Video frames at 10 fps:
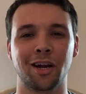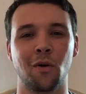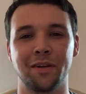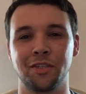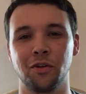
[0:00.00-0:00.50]
to
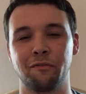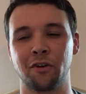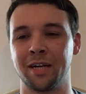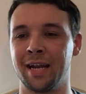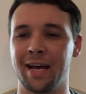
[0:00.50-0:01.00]
go into
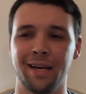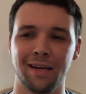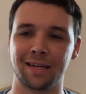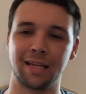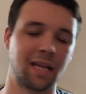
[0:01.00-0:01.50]
for today.
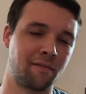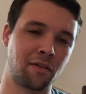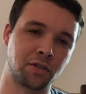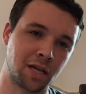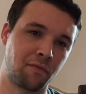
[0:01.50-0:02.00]
Got a lot of
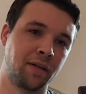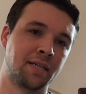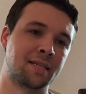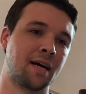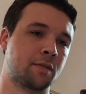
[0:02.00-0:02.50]
other stuff we can
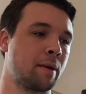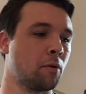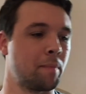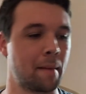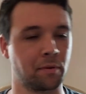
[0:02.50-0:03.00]
discuss. Maybe
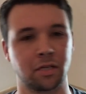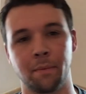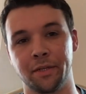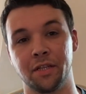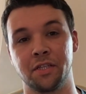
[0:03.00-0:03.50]
we'll pepper
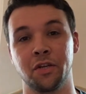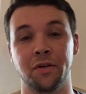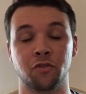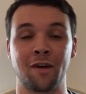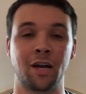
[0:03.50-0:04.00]
some into the
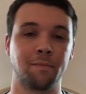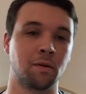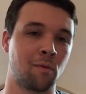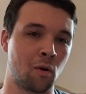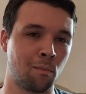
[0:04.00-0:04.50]
series roundup
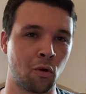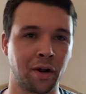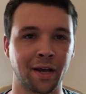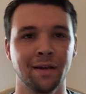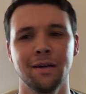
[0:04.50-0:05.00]
tomorrow
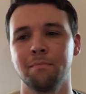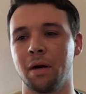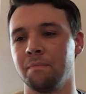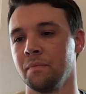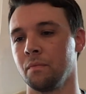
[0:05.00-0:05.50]
morning,
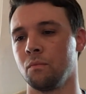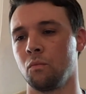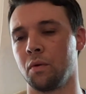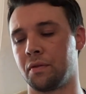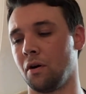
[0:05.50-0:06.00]
but
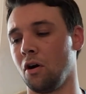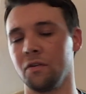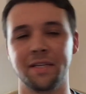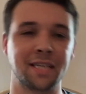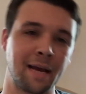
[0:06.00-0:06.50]
with
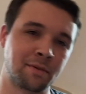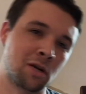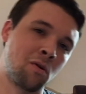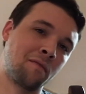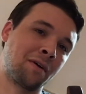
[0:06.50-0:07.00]
all these games
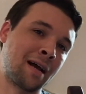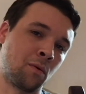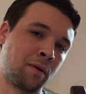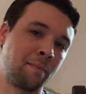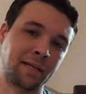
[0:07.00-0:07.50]
to go over, I
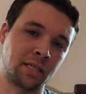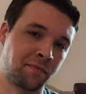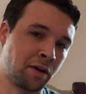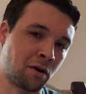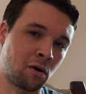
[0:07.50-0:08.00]
don't want to make this
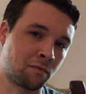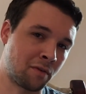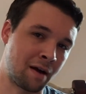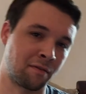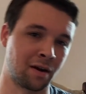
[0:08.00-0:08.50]
video go on
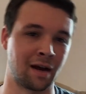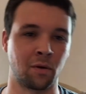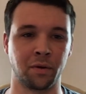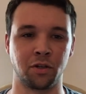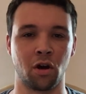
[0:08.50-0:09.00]
forever. I
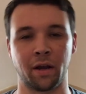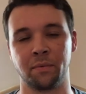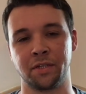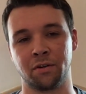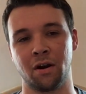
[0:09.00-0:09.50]
don't want to talk
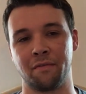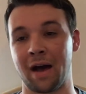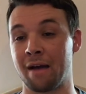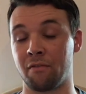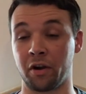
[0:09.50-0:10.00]
anyone's ear off.
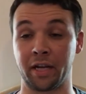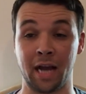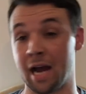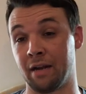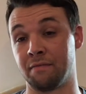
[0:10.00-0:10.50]
I've already
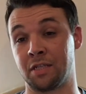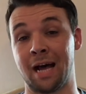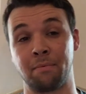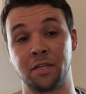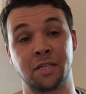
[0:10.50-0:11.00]
kind of
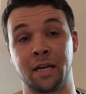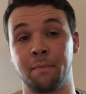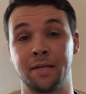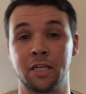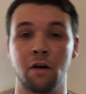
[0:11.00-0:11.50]
stopped listening to
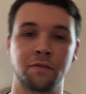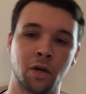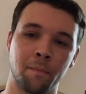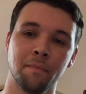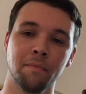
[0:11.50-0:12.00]
myself,
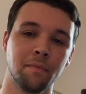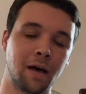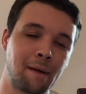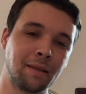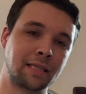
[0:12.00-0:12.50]
so
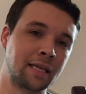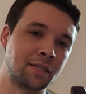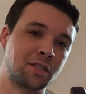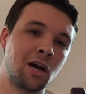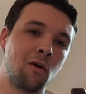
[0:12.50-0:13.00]
I'm going to let
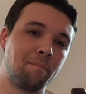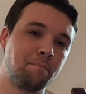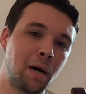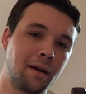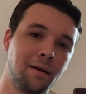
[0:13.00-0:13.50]
things go.
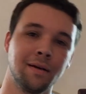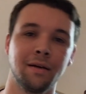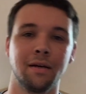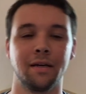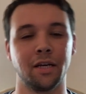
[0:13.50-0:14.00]
But
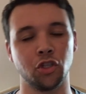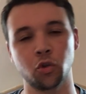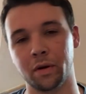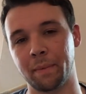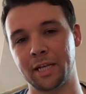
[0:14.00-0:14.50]

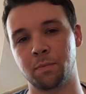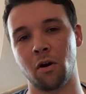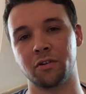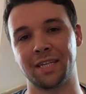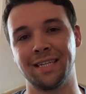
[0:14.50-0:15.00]
enjoy
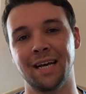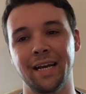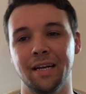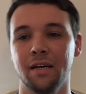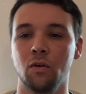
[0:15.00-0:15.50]
baseball tonight.